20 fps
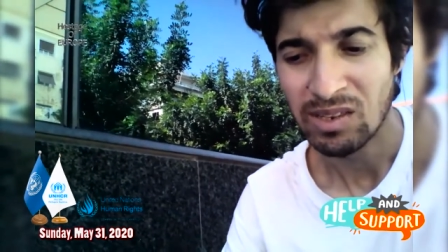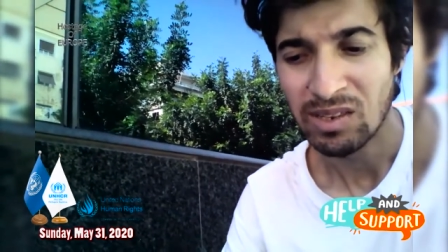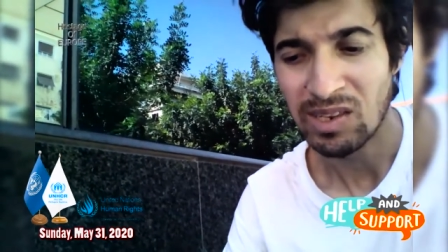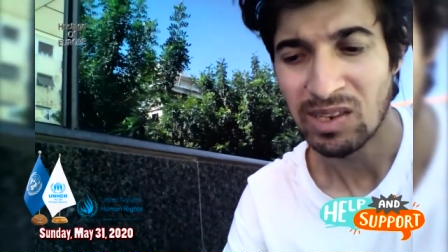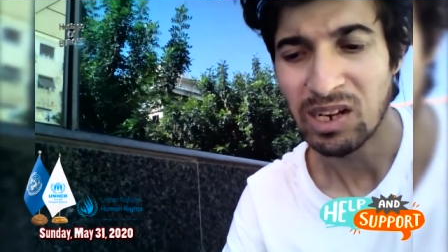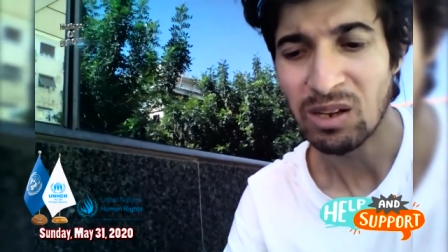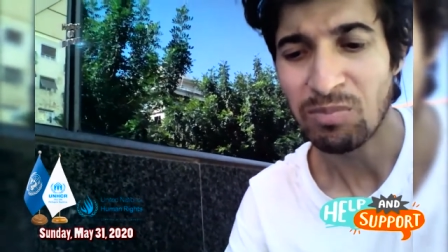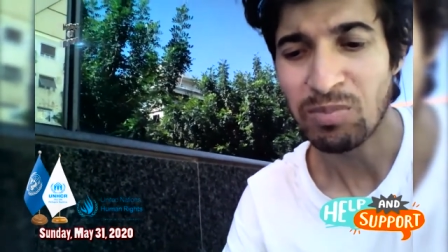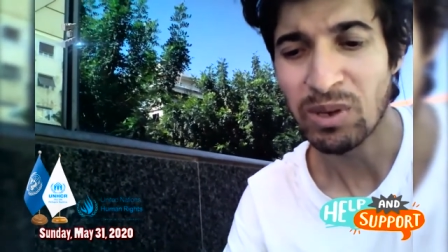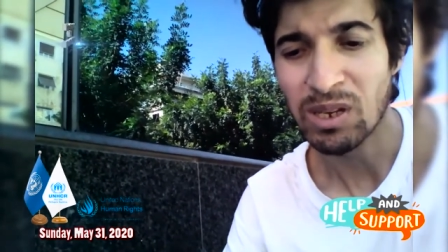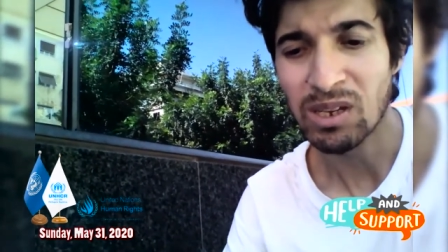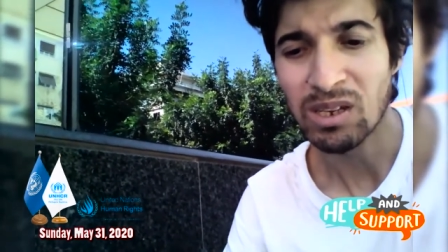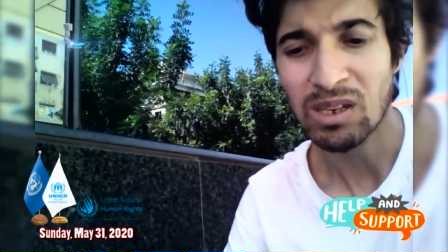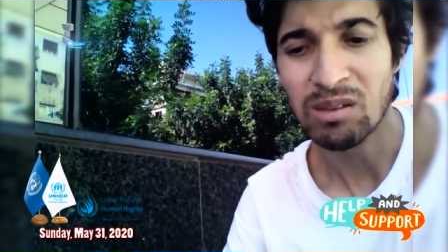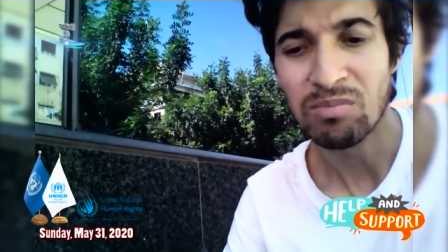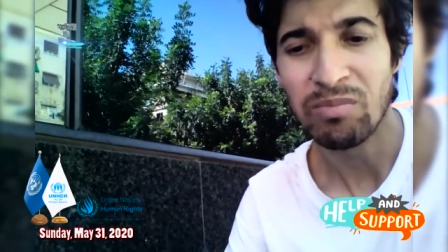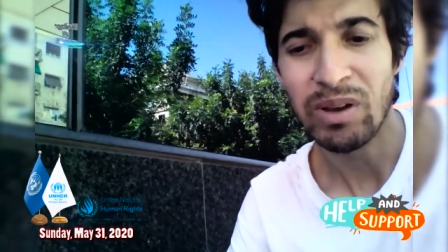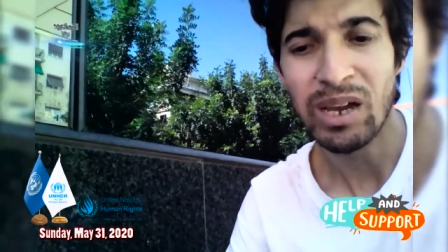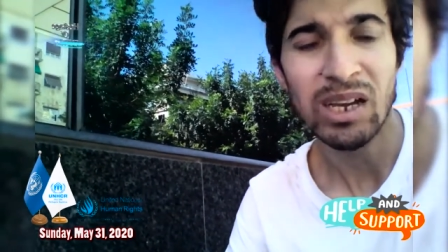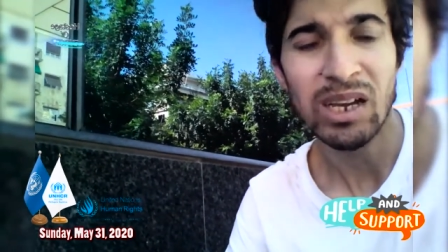sleeping
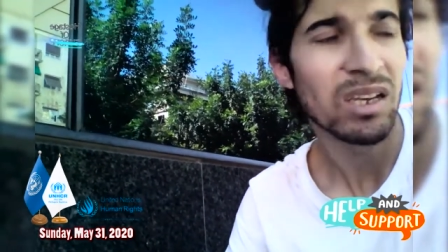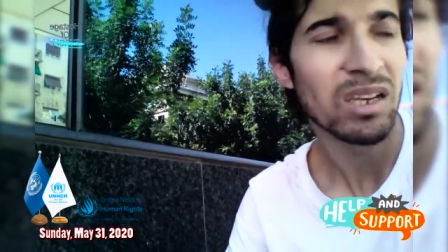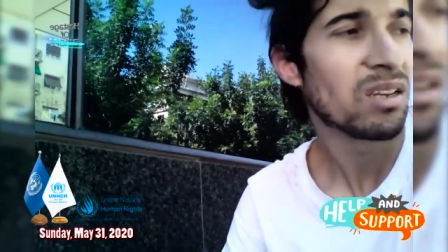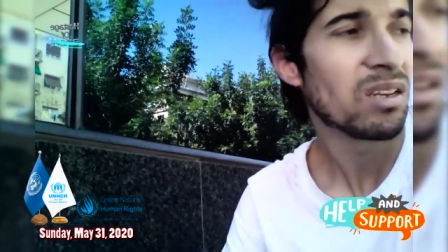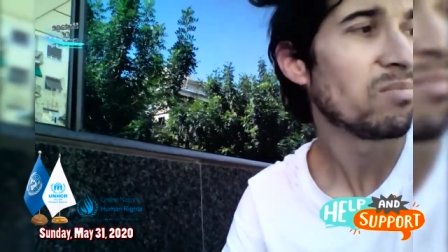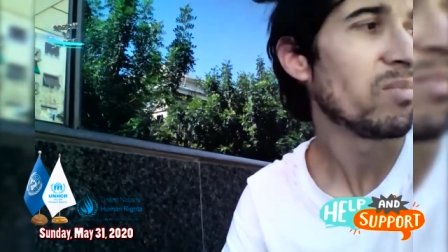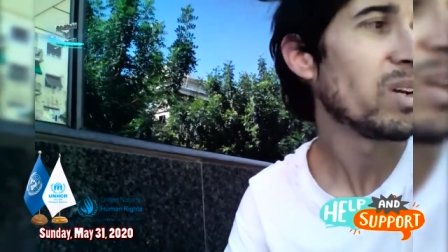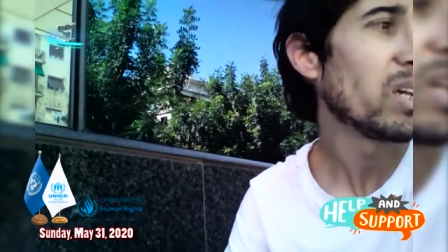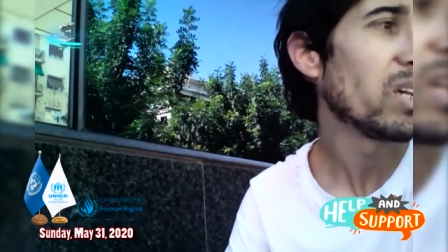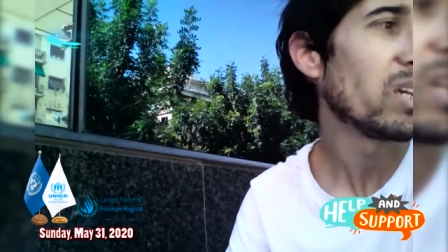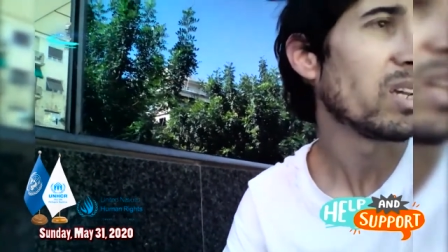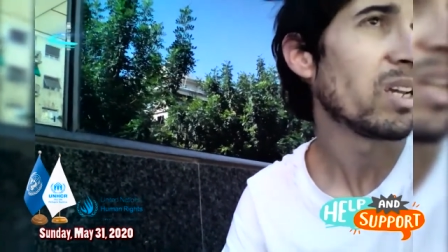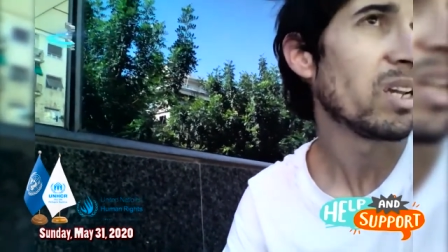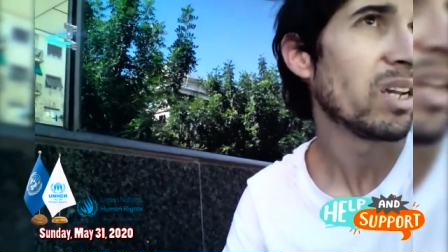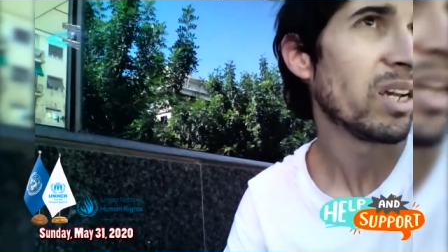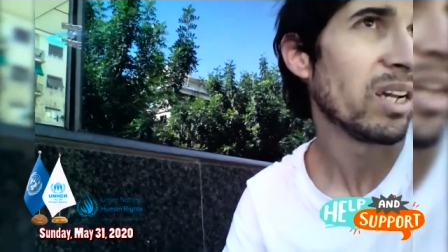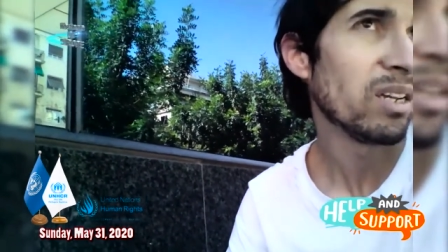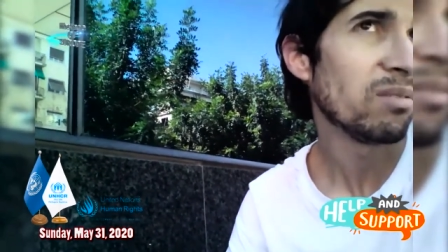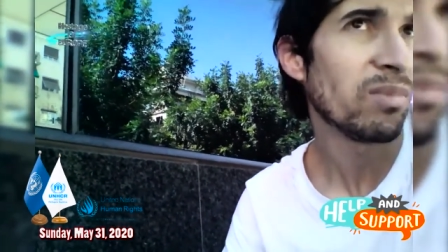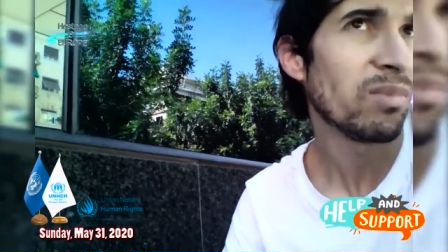bag my
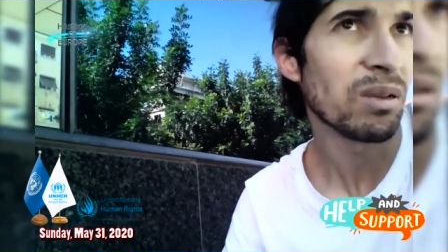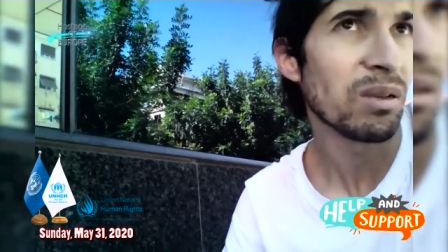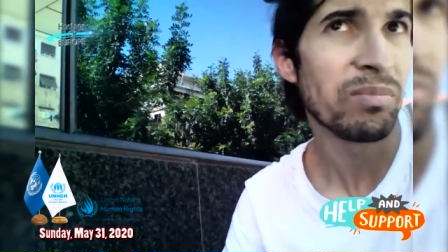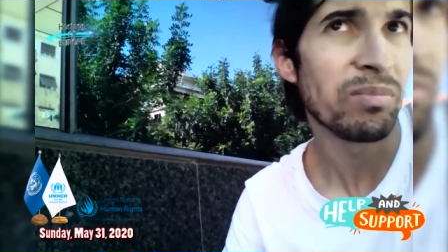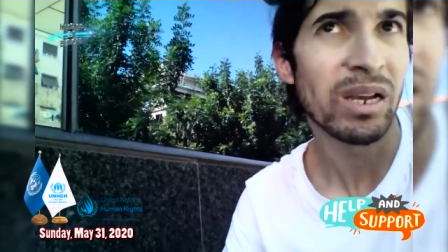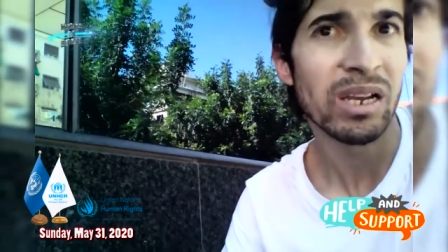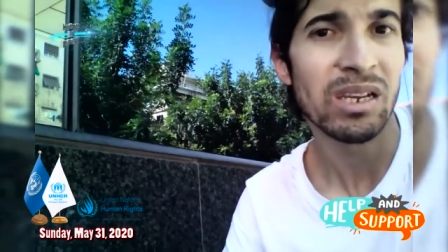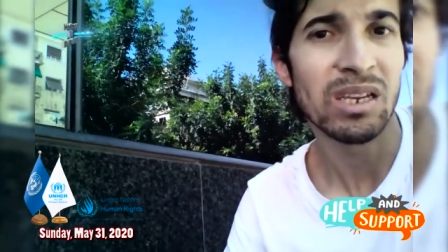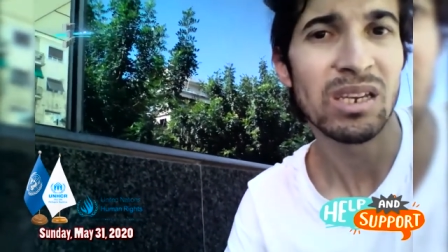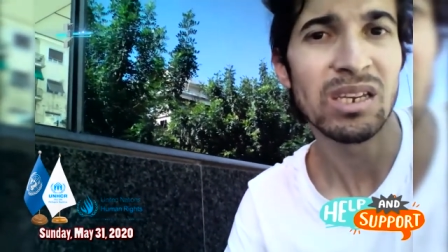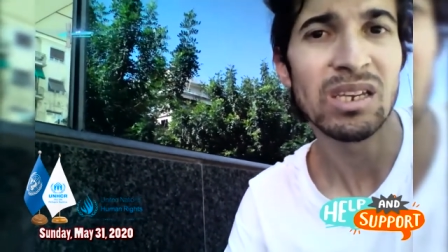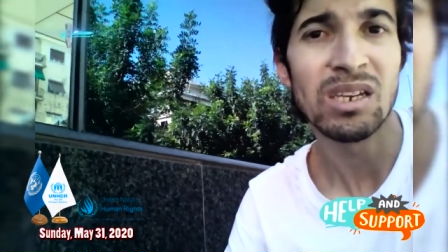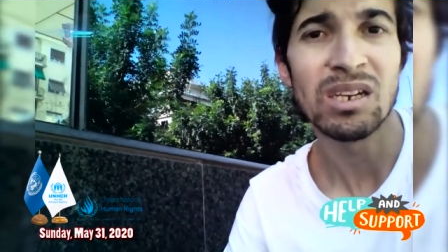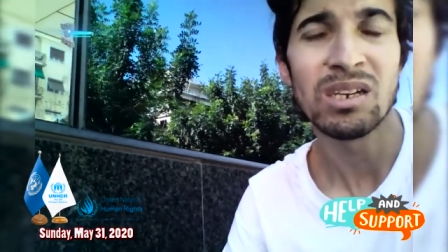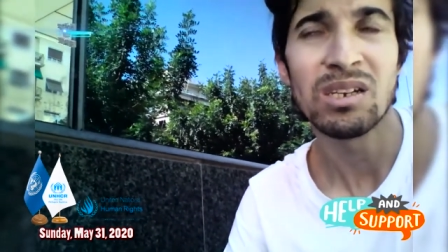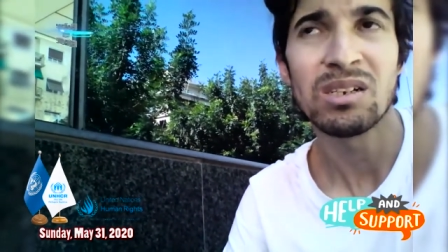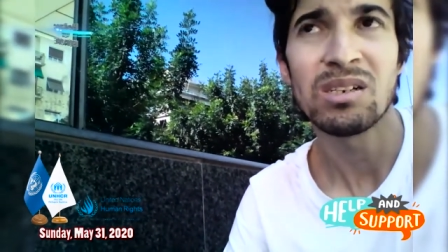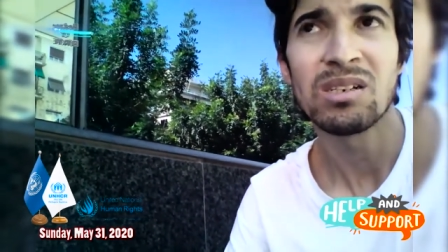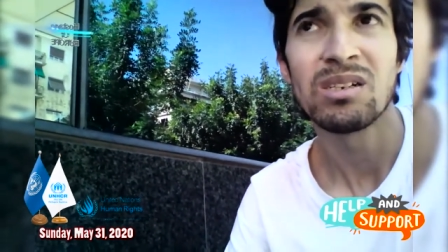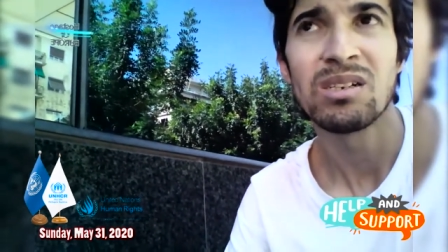and my bag here